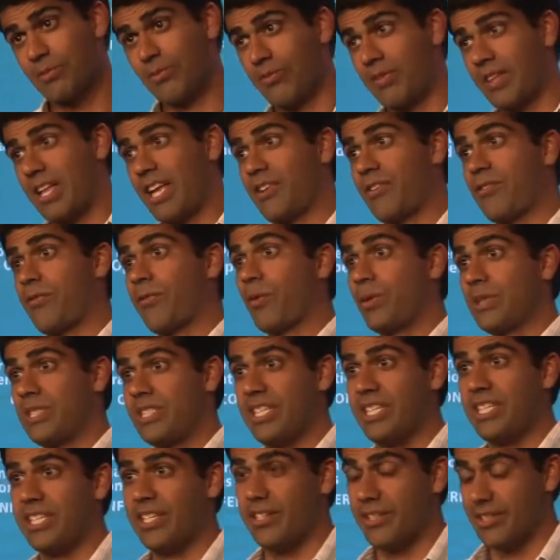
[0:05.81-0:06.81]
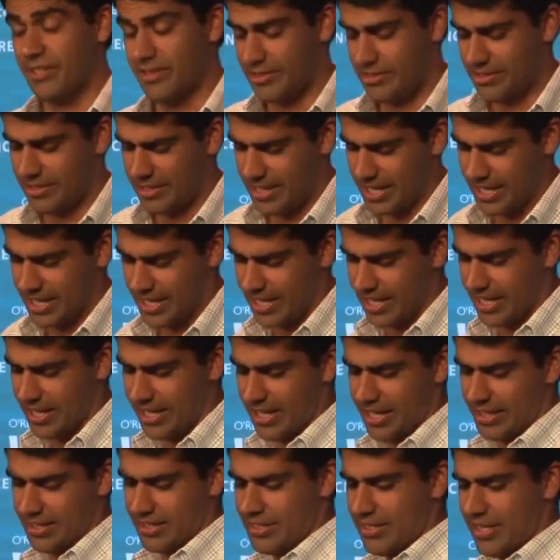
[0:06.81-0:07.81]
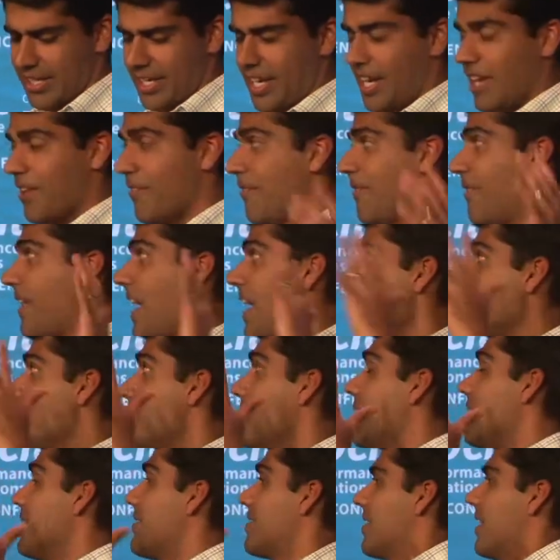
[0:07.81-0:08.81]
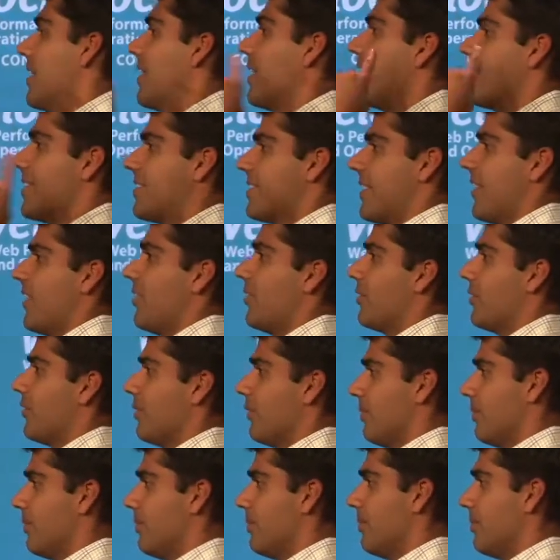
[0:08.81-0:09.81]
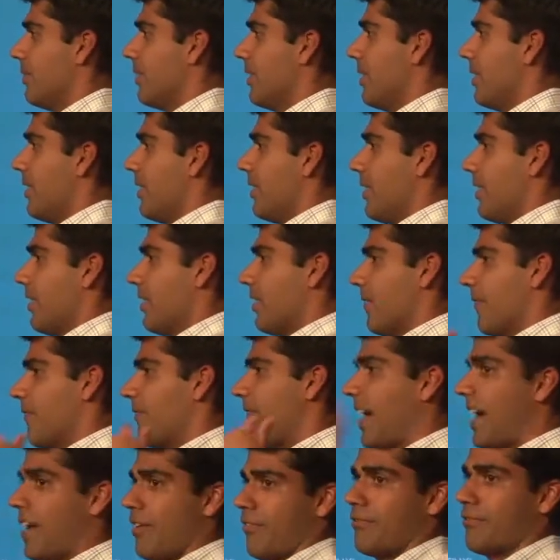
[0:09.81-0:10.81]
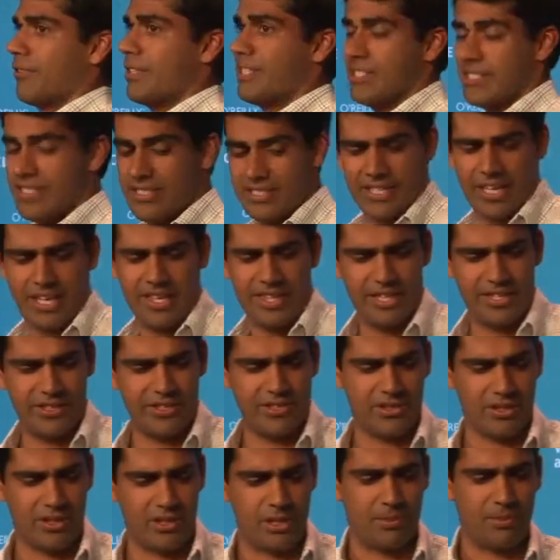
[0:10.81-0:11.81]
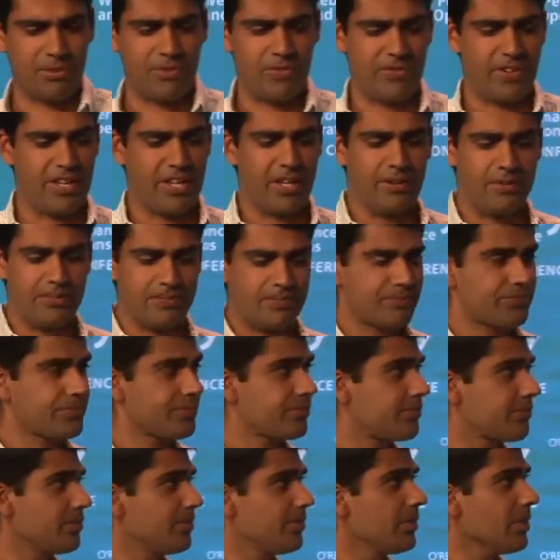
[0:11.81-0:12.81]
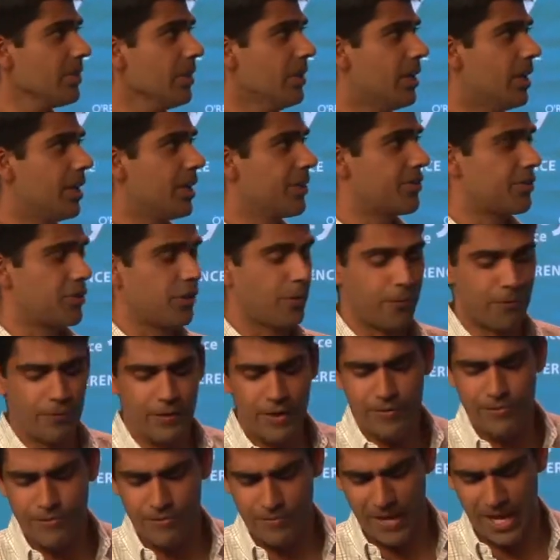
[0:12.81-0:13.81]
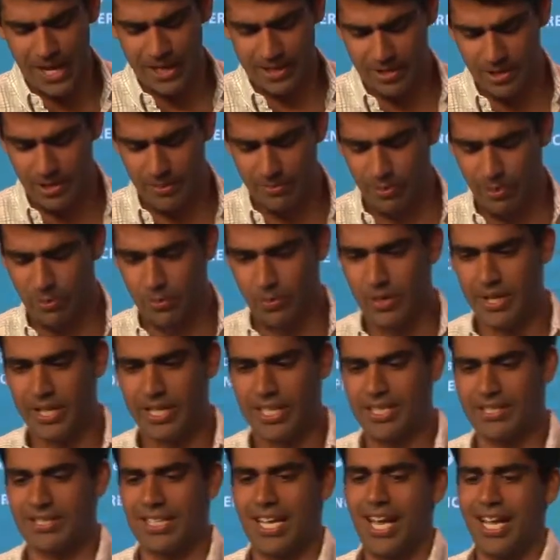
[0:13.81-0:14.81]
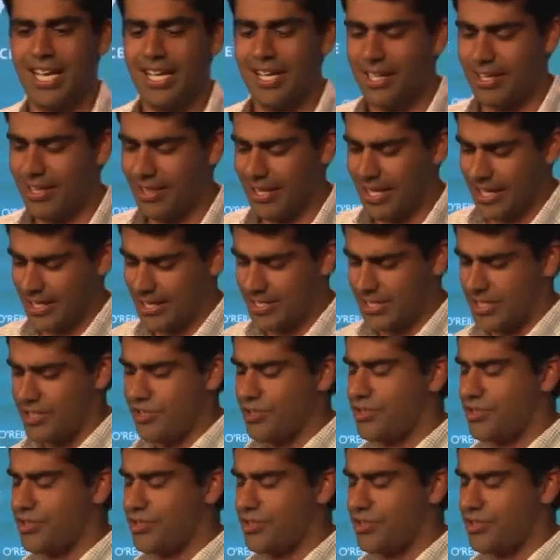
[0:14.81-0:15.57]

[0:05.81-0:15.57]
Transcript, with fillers: for the last 14 years. And in five minutes, I'm going to tell you the five reasons I think startups fail. Uh, so, fun fact number one is I collect t